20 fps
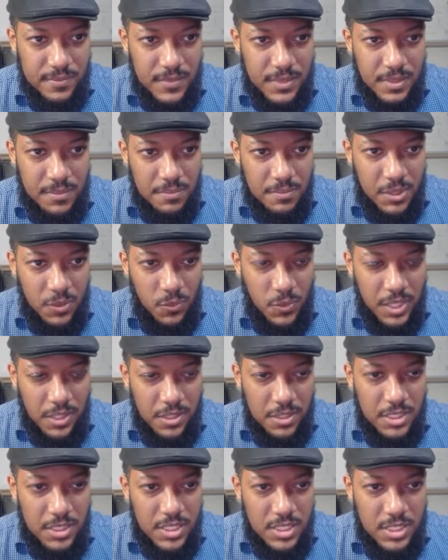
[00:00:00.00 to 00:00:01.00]
But we
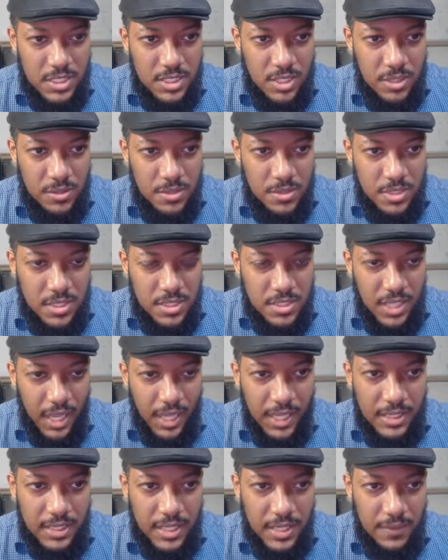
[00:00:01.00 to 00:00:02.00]
could just go to the
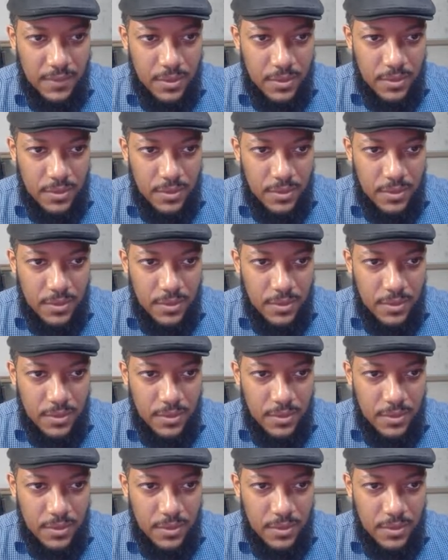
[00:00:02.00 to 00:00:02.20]
second level,